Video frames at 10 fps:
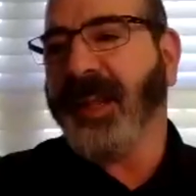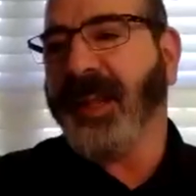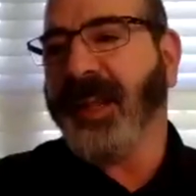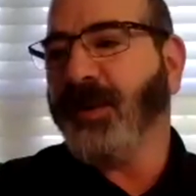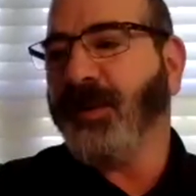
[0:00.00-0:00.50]
I
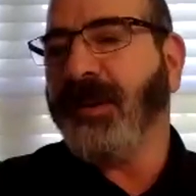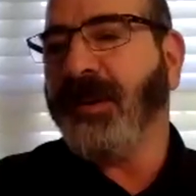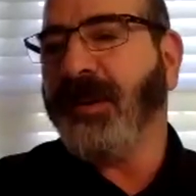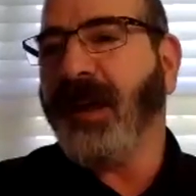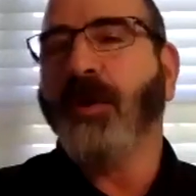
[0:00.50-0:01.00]

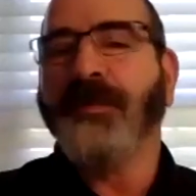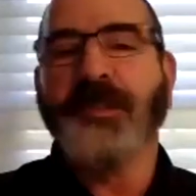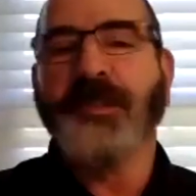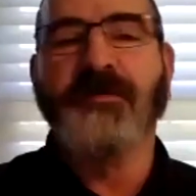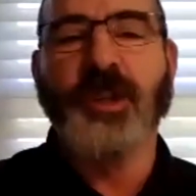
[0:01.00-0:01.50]
don't know if it's
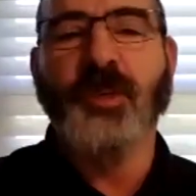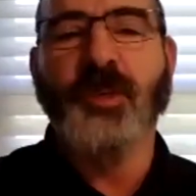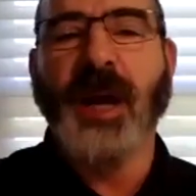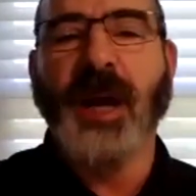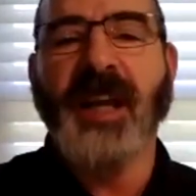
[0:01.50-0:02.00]
officially
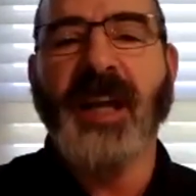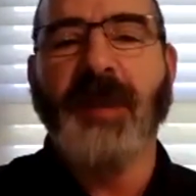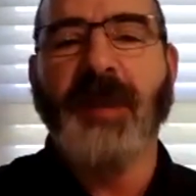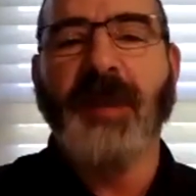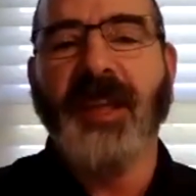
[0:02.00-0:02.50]
recognized,
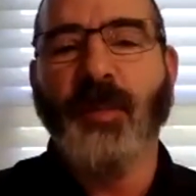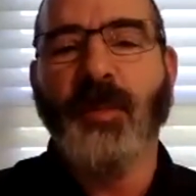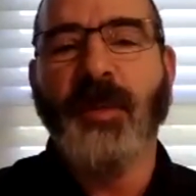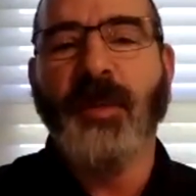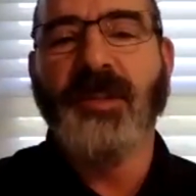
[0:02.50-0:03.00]
but I think
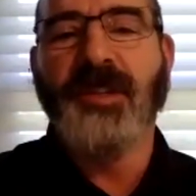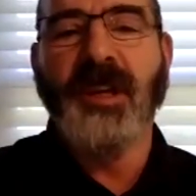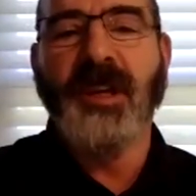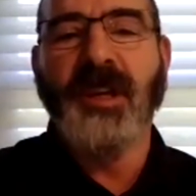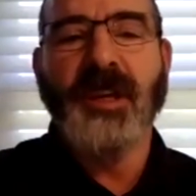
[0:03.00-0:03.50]

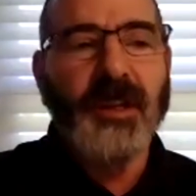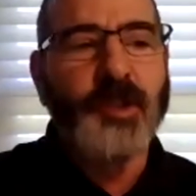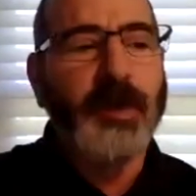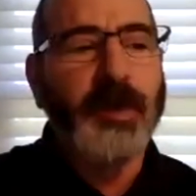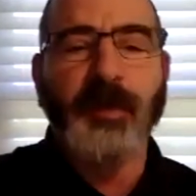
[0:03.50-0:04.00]

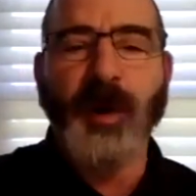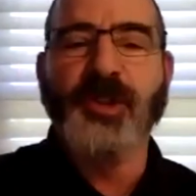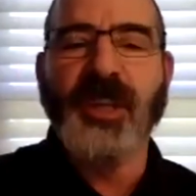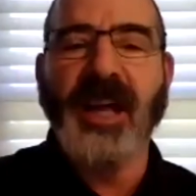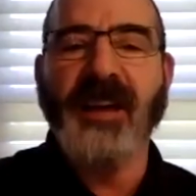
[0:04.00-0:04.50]
there's a big
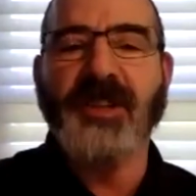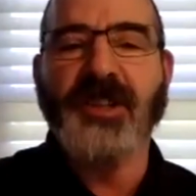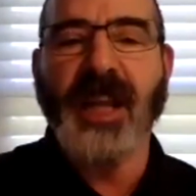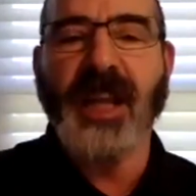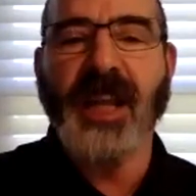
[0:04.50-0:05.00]
push to have
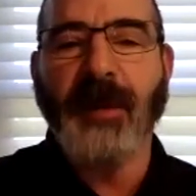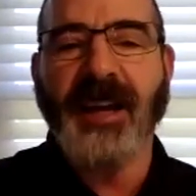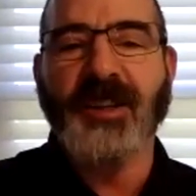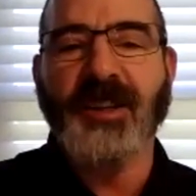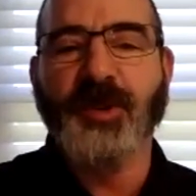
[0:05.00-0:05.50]
his name
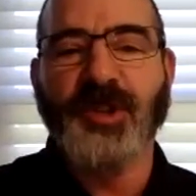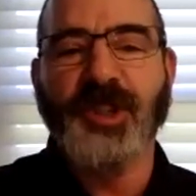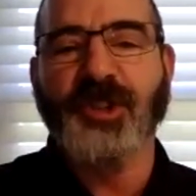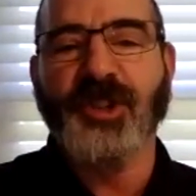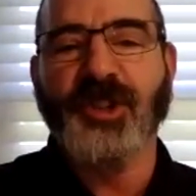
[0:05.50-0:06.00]
added to the
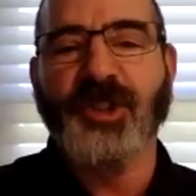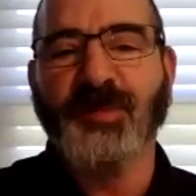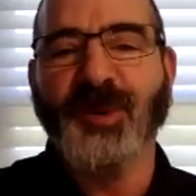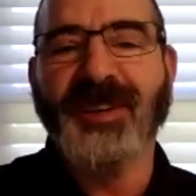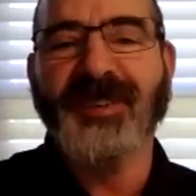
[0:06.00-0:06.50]
procedure at this
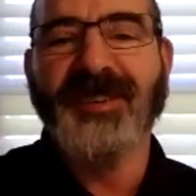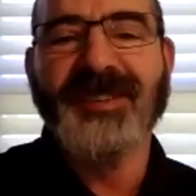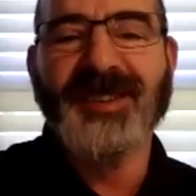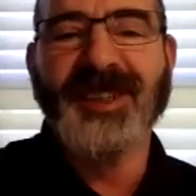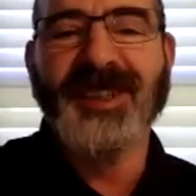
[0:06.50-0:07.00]
point.
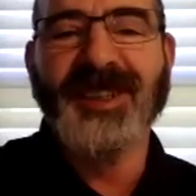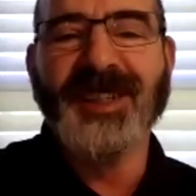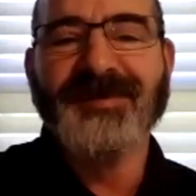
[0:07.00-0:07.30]
But,